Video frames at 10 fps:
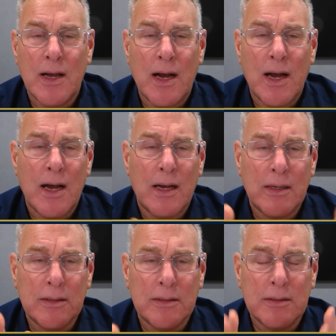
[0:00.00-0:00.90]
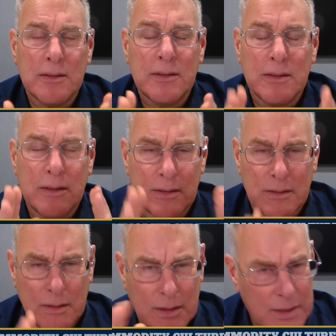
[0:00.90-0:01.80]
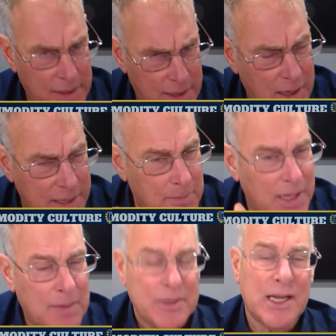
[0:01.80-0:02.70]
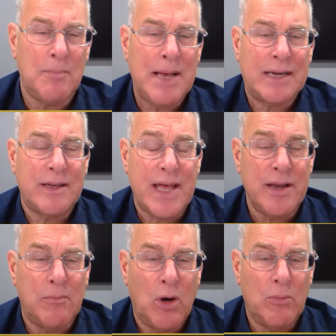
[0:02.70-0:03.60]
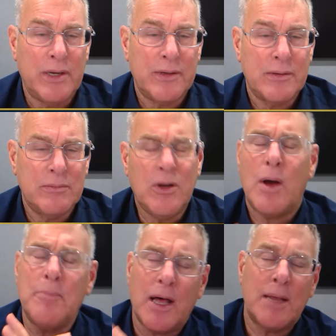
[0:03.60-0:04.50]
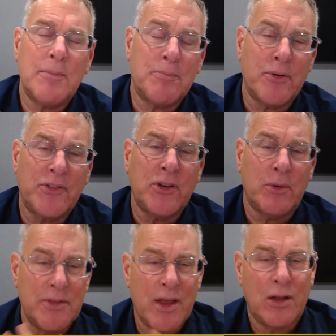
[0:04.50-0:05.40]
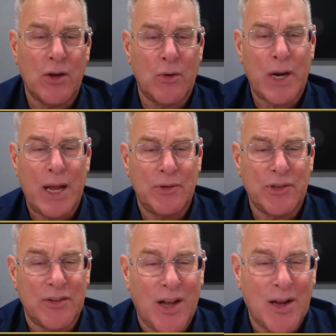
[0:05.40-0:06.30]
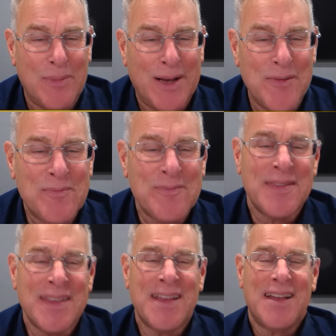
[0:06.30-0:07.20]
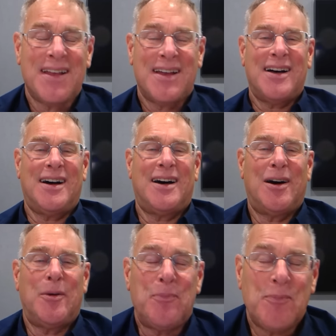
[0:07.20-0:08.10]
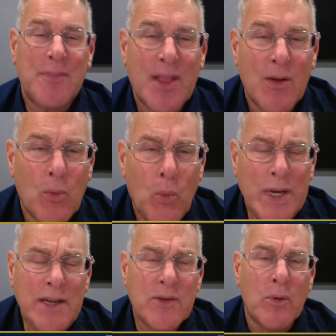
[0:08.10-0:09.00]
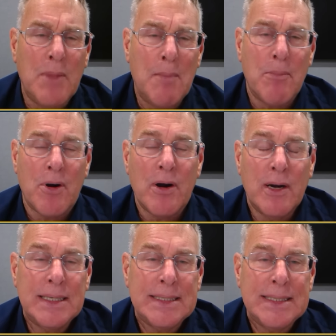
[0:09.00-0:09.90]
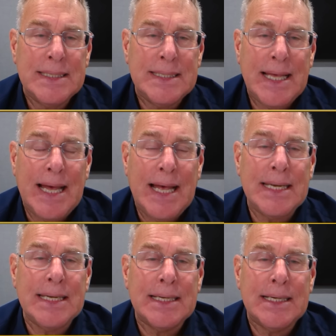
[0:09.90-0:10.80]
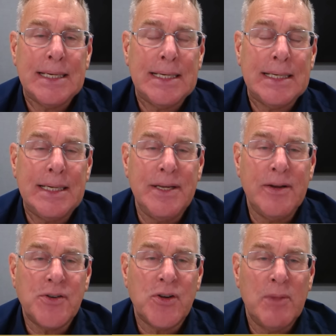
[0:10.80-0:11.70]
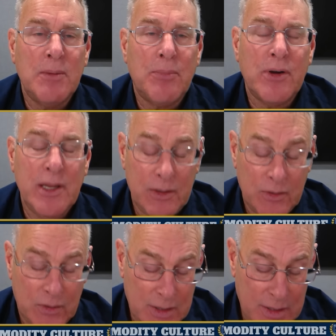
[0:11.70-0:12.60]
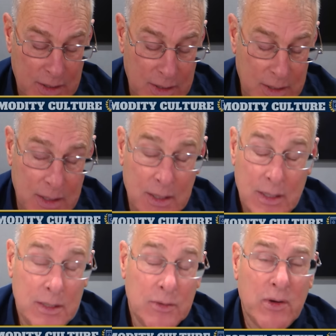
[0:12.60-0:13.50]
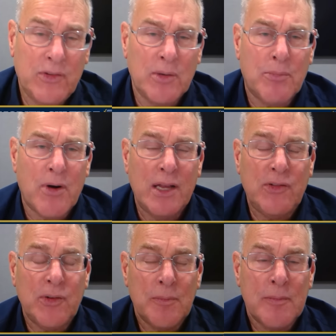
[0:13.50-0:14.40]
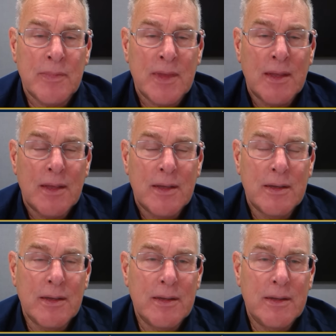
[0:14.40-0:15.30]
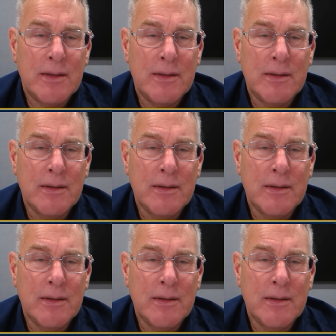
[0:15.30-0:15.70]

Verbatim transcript: Uh, and I'm, I'm going to come back to that in a moment. No, I'm not. I'm going to pursue it. Then I'll go to what I was going to talk about. Um, we need to remember that uh, a near term in, in, increase in price uh,